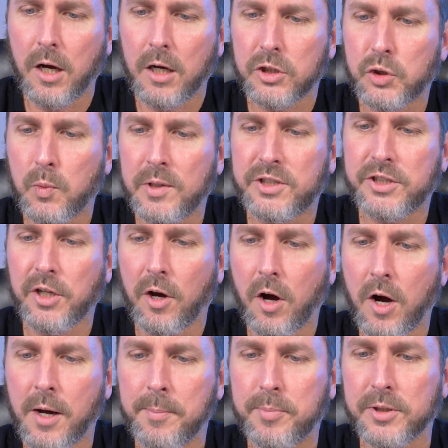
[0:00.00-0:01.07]
switch to
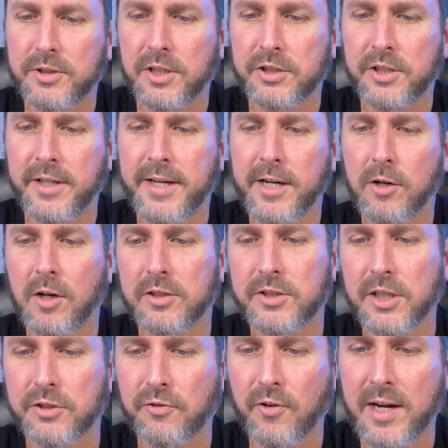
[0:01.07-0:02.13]
on position to hear all
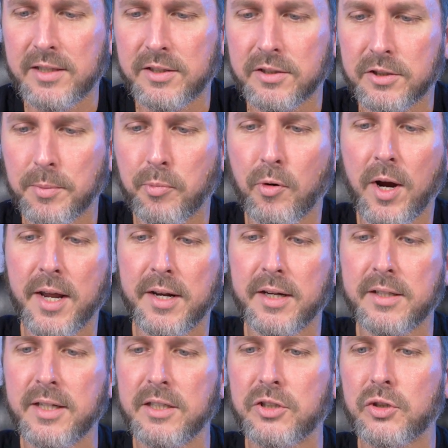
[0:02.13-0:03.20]
6 phrases. The
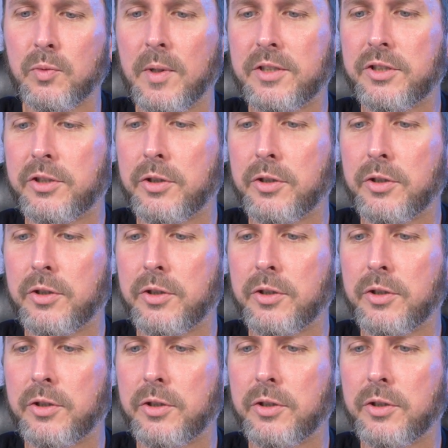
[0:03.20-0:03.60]
product is switched